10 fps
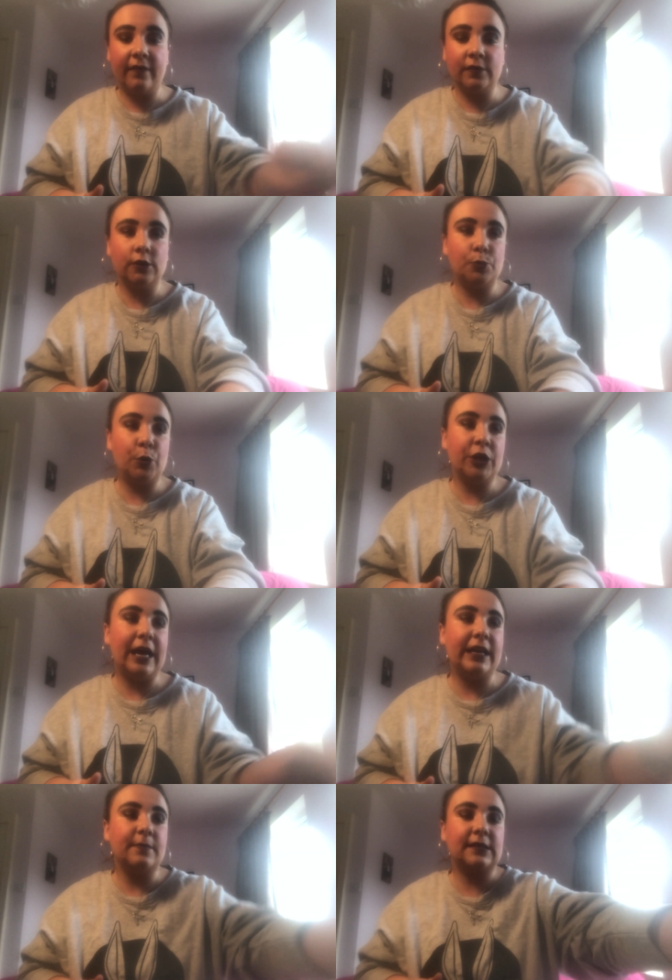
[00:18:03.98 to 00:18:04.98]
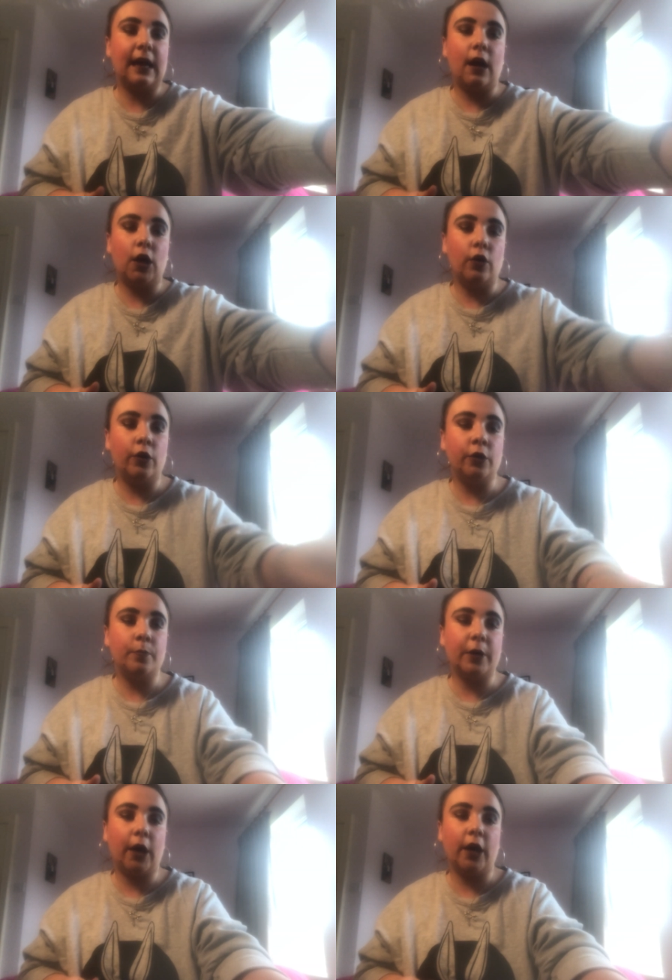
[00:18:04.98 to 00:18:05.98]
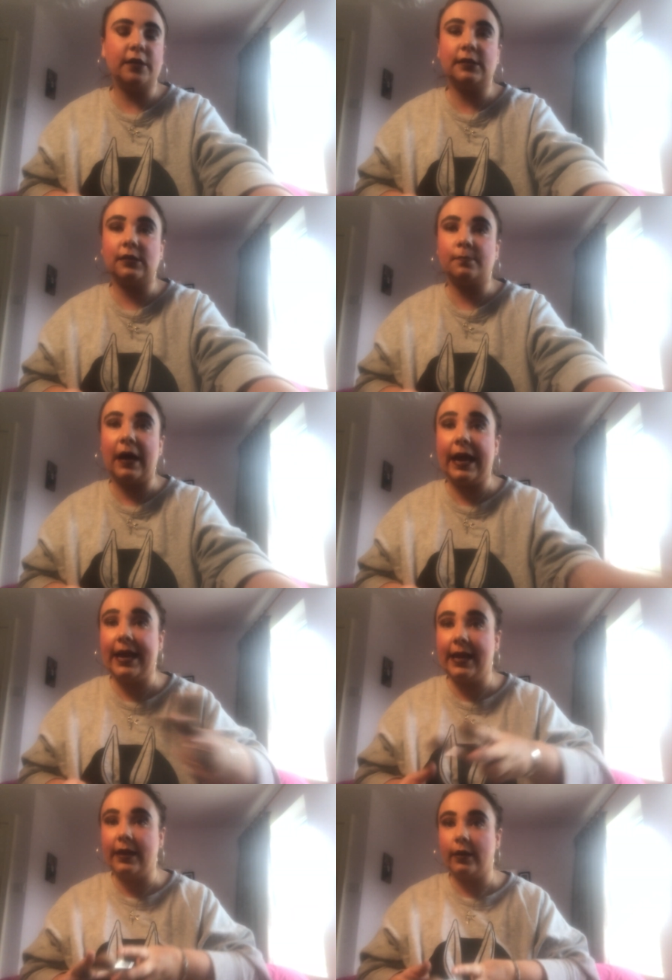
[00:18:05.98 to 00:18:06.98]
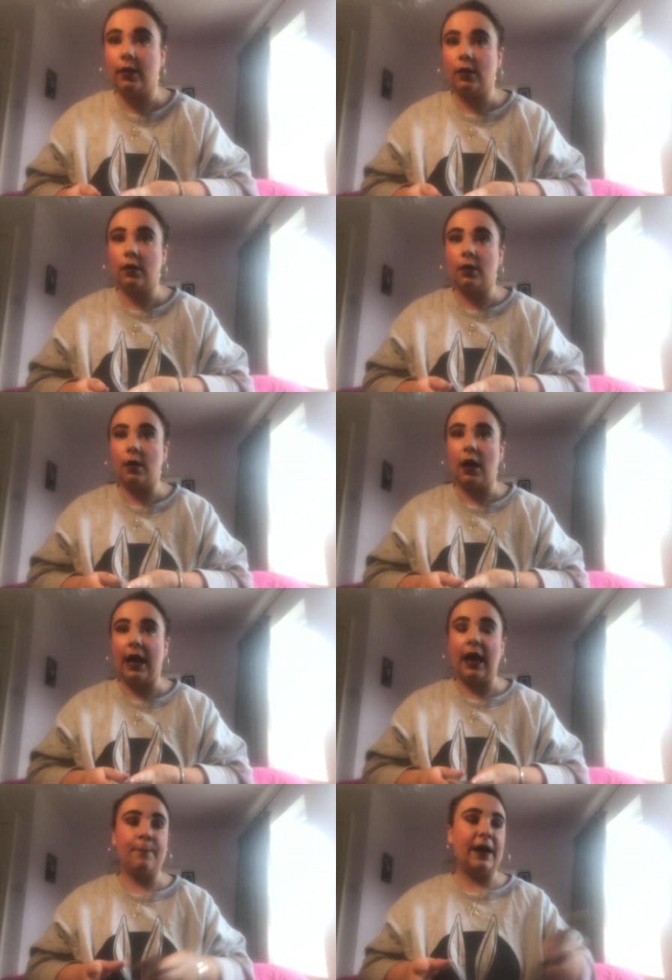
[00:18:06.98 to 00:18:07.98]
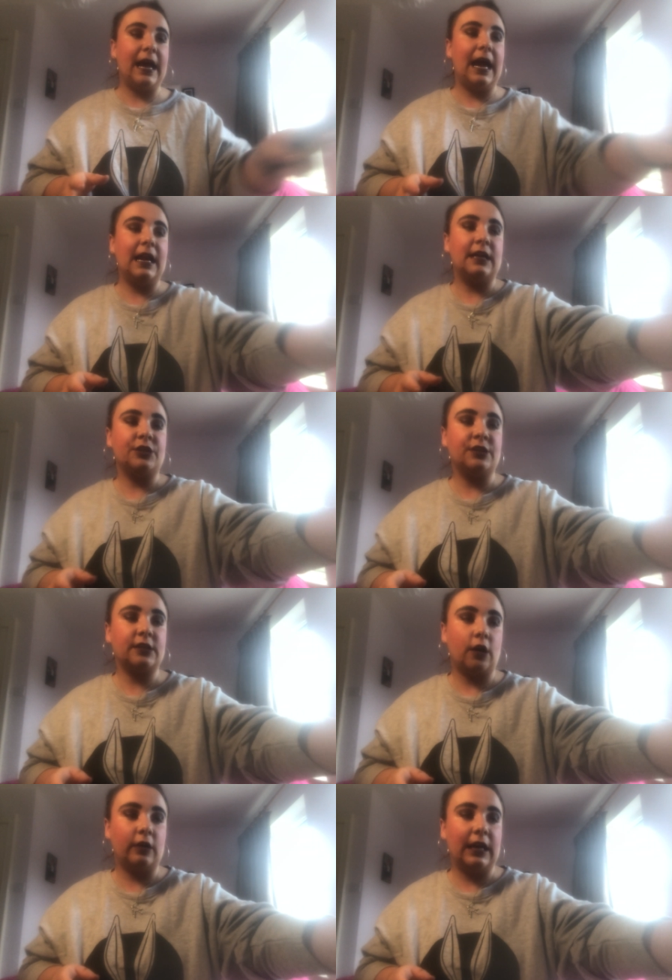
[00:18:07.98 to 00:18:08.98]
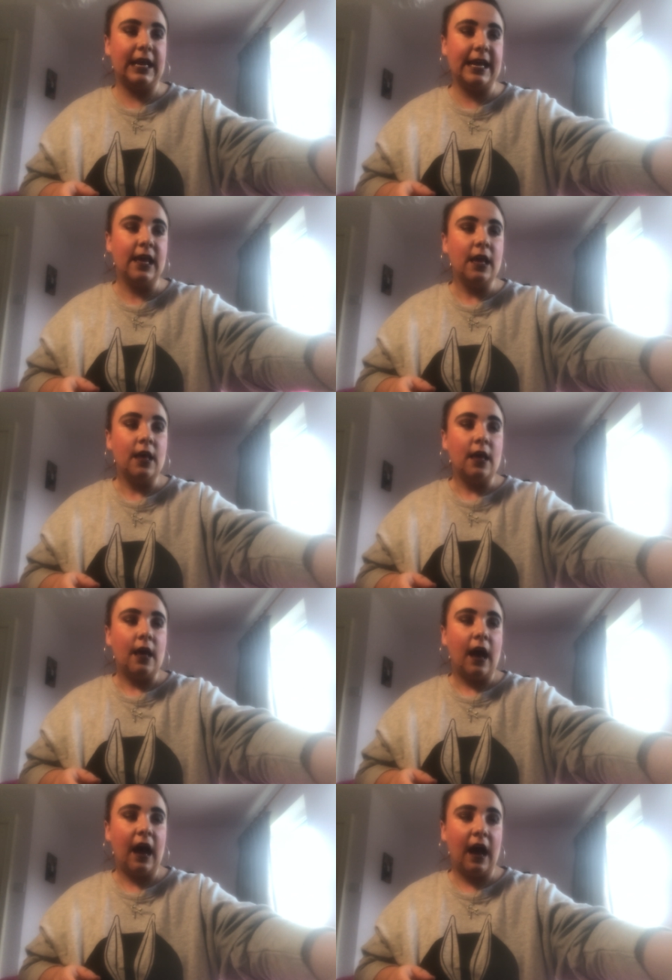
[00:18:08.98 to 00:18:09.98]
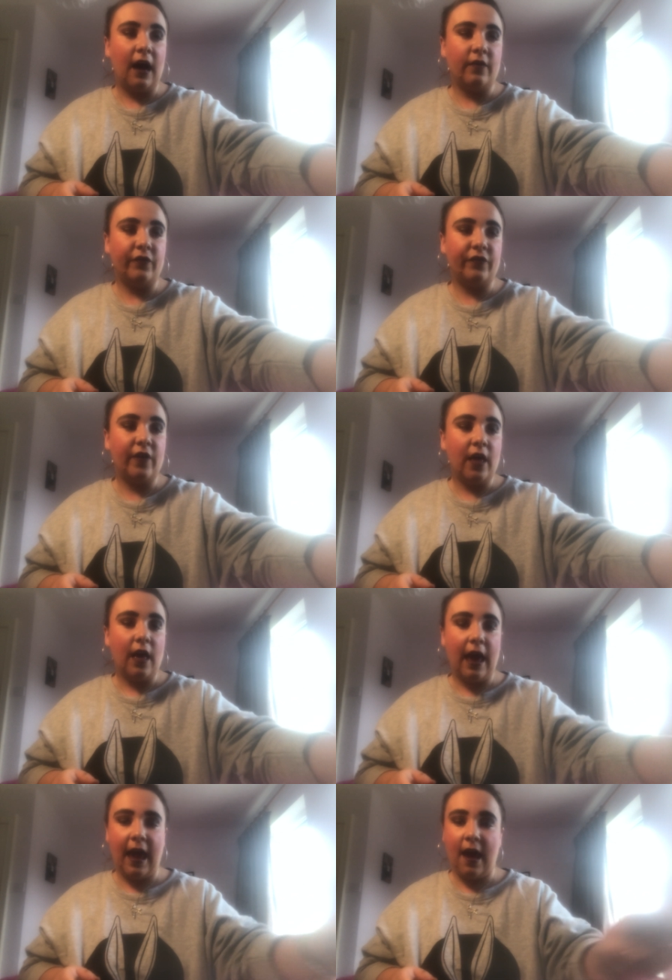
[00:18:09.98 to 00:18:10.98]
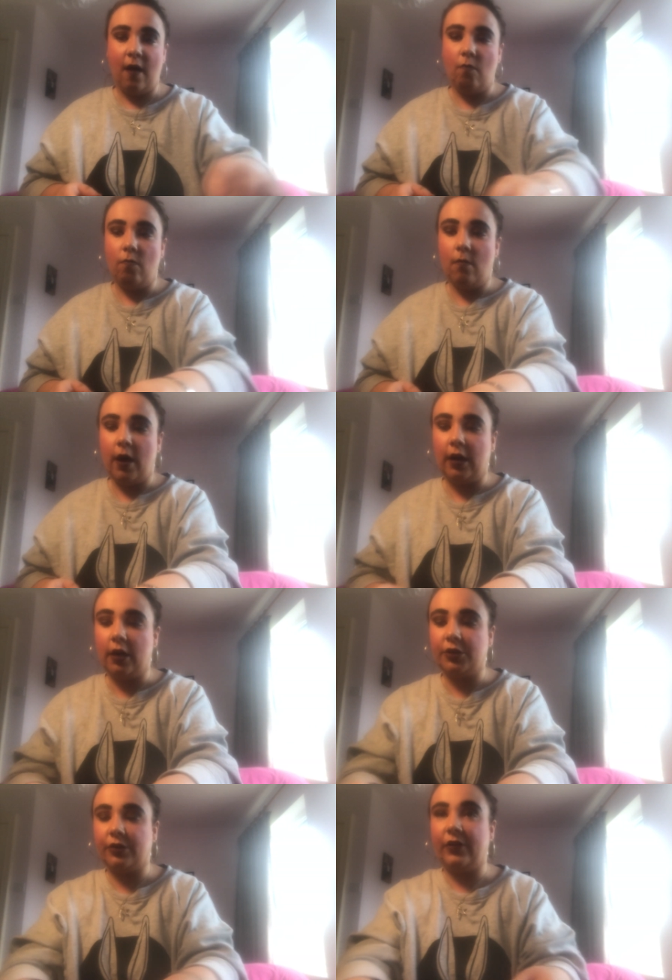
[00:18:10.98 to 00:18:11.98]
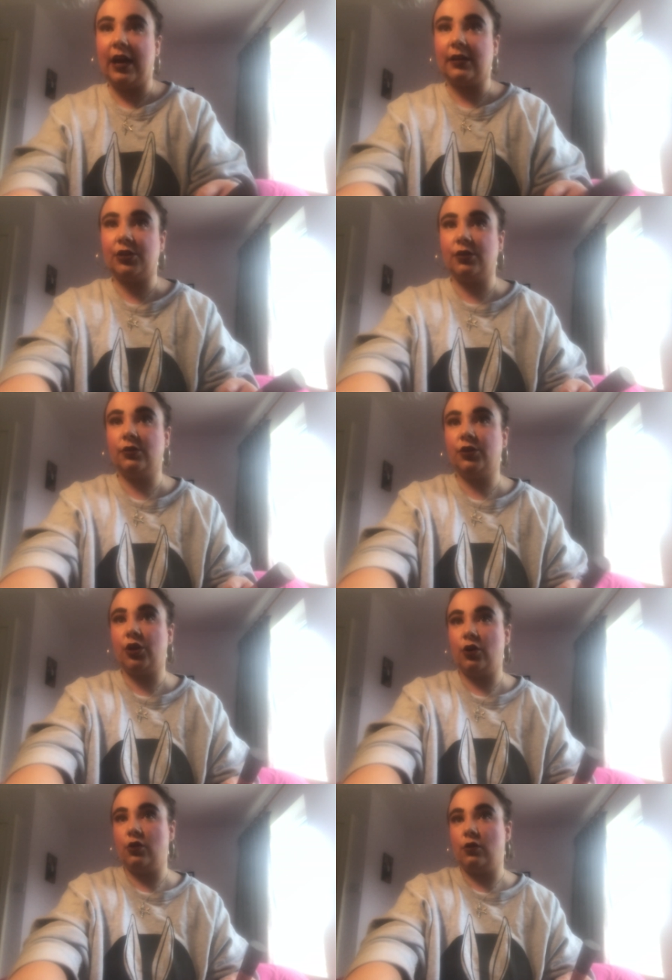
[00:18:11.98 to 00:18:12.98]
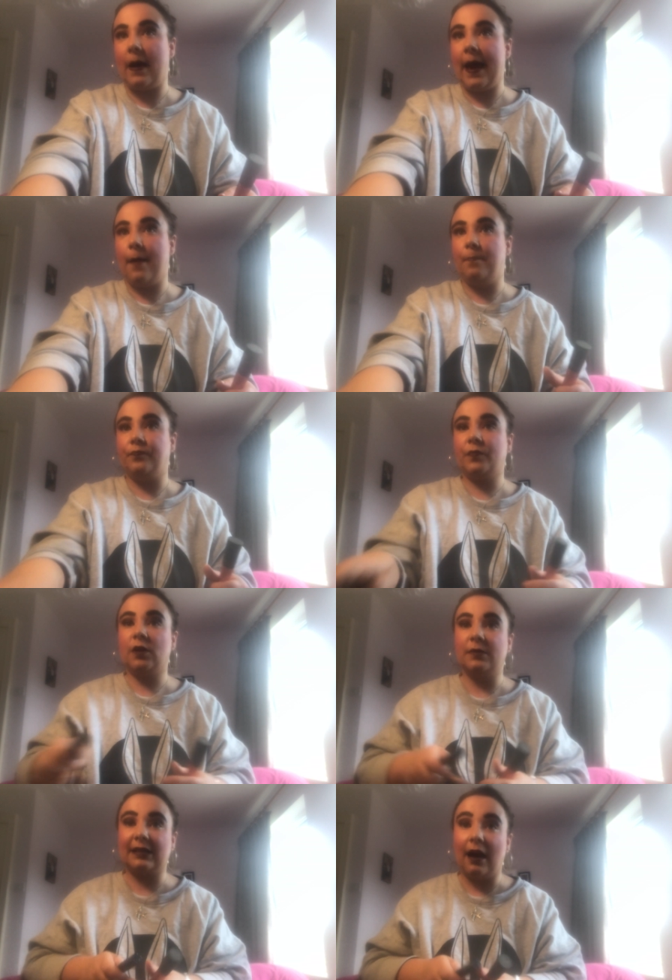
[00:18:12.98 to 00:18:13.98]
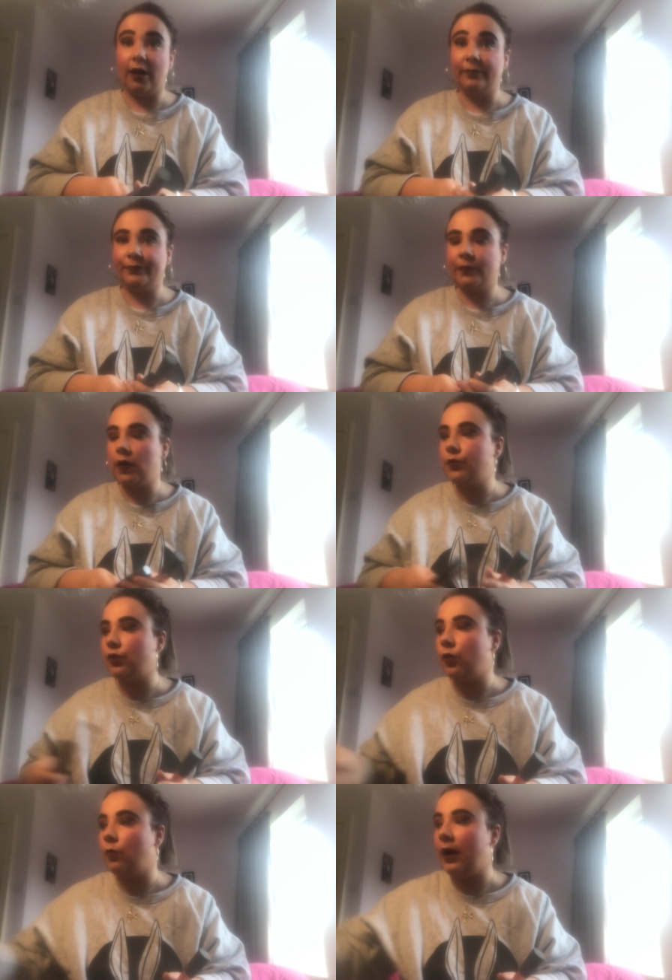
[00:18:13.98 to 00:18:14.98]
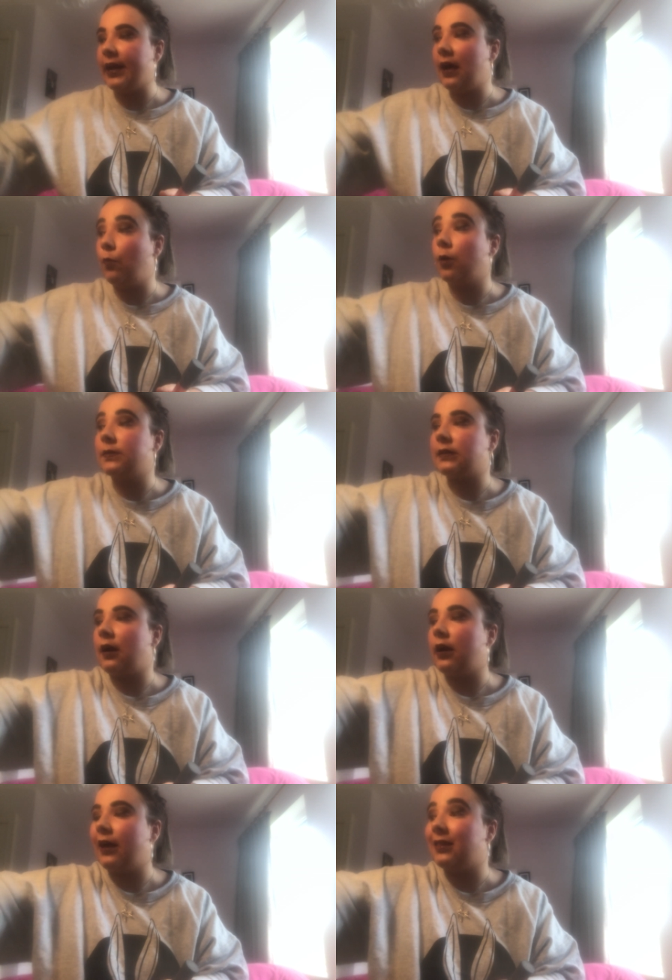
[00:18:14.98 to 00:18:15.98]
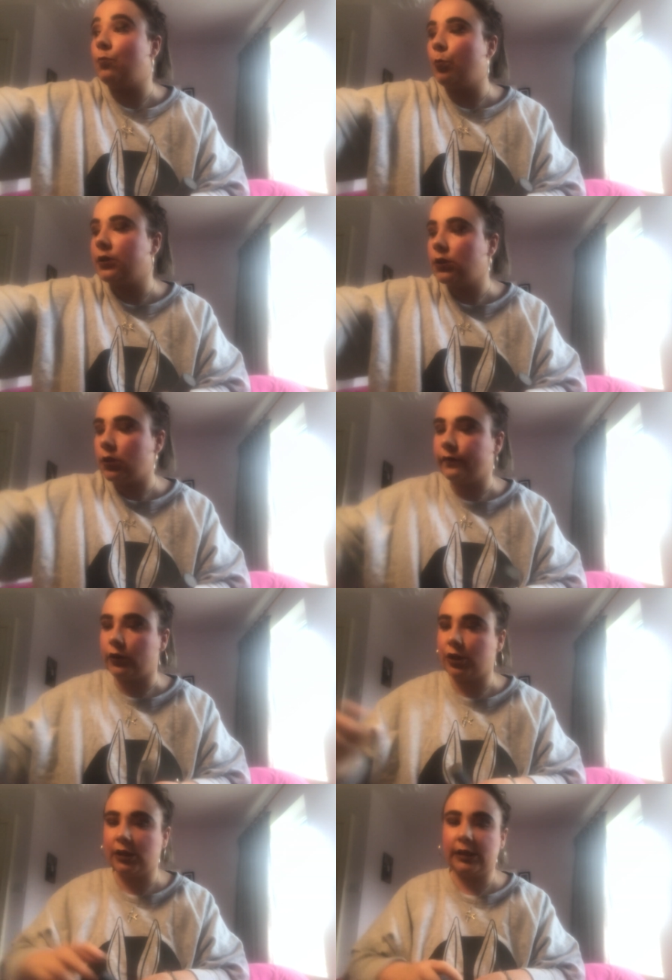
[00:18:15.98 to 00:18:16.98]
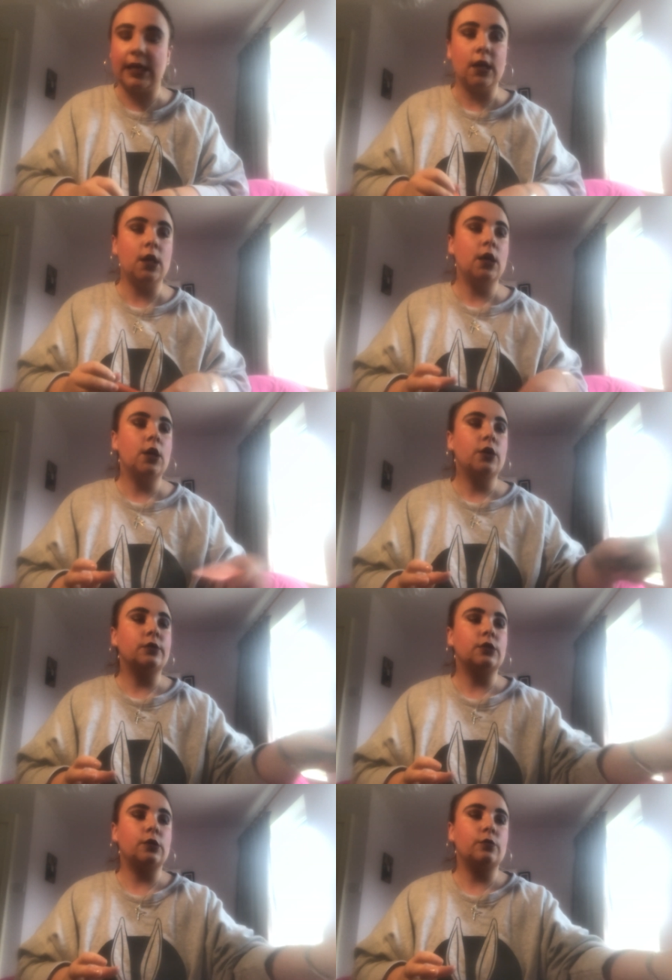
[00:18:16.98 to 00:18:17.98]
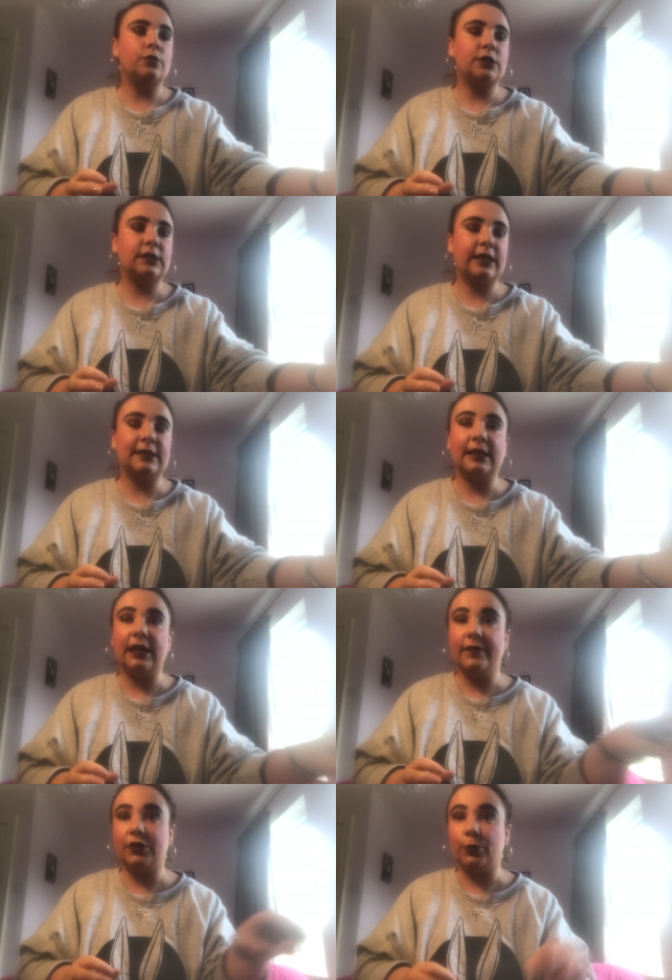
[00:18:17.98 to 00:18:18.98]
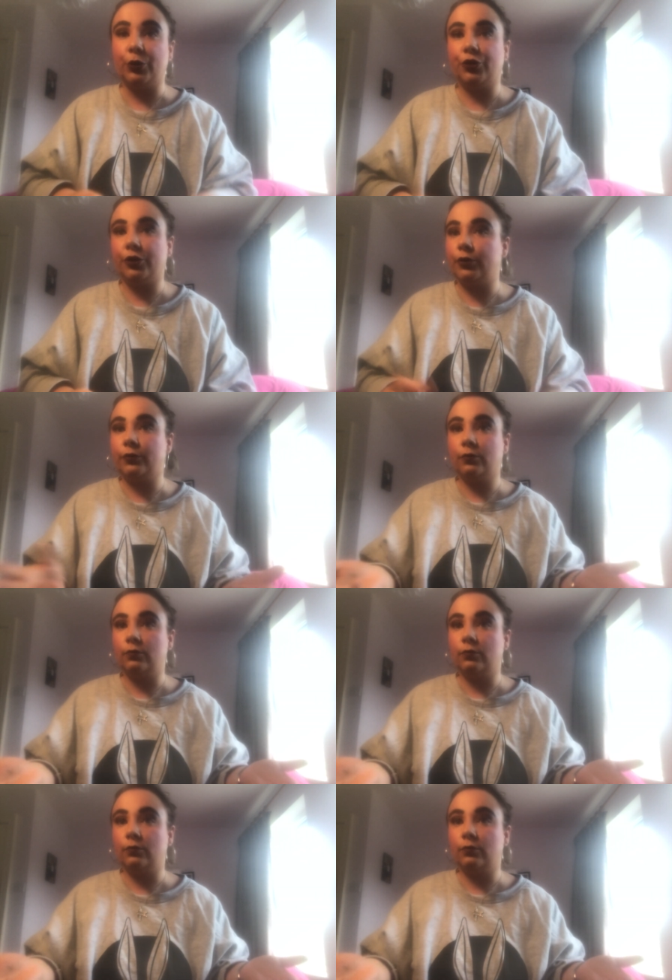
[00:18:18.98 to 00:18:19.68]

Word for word: haven't put any mascara on because my uh, my eyelashes currently have um, an allergic reaction to um, mascara. So I can't wear mascara at the moment, unfortunately. So just in case any of you are wondering